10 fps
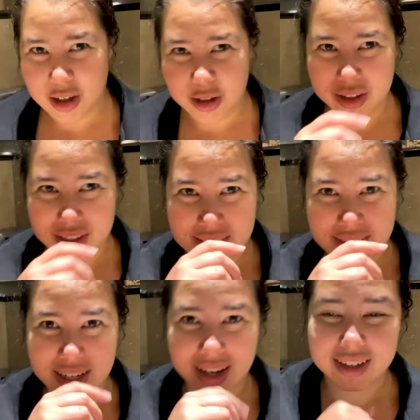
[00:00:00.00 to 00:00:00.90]
You can
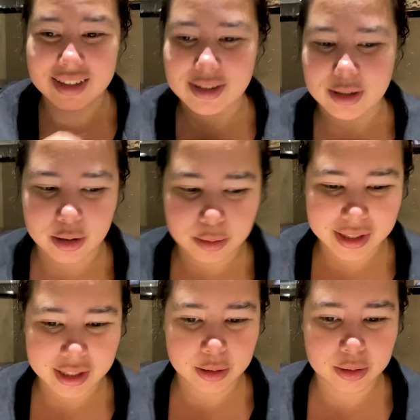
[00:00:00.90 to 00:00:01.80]
sit at it, so really
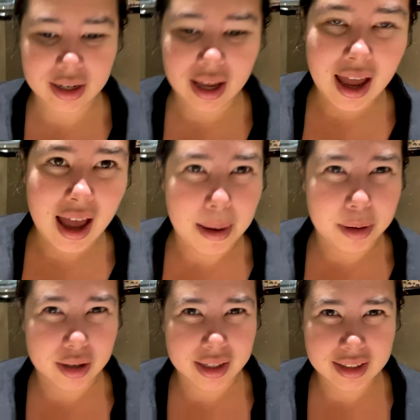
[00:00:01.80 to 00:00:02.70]
cute. I'm
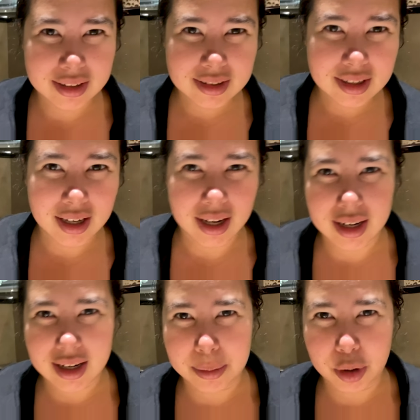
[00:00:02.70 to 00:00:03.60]
gonna eat and
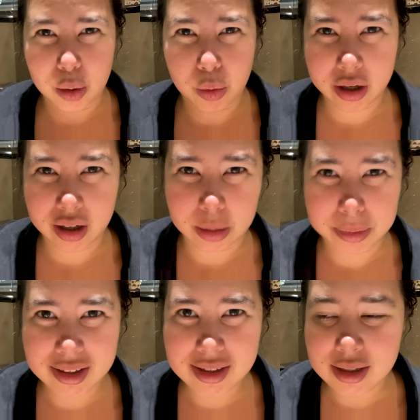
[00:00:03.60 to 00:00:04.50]
then I'm gonna work a little
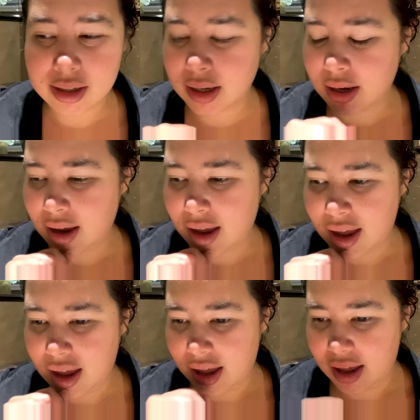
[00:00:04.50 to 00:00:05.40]
bit.
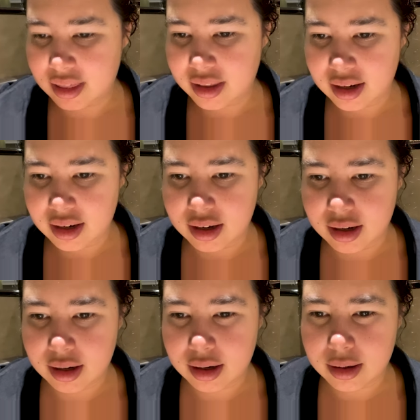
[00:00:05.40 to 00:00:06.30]
And then,
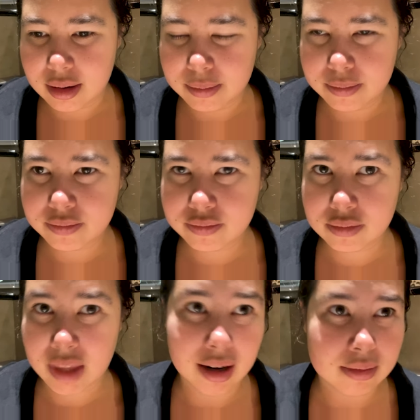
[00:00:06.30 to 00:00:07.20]
uh,
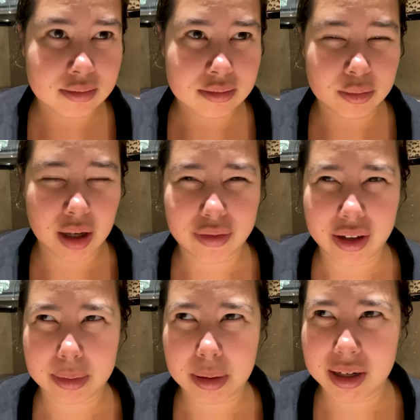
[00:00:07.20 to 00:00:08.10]
yeah, we have
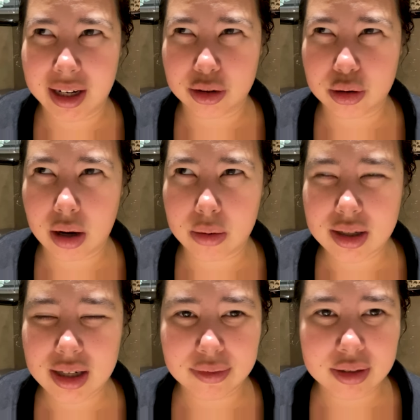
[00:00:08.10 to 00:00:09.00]
like maybe like two hours
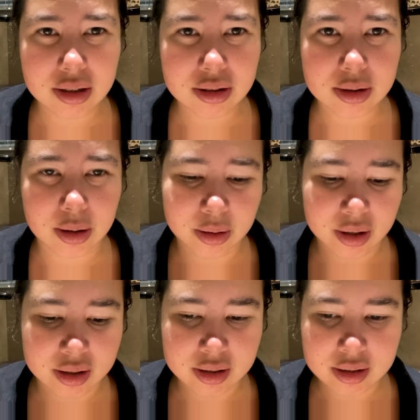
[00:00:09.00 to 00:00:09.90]
left here, so uh,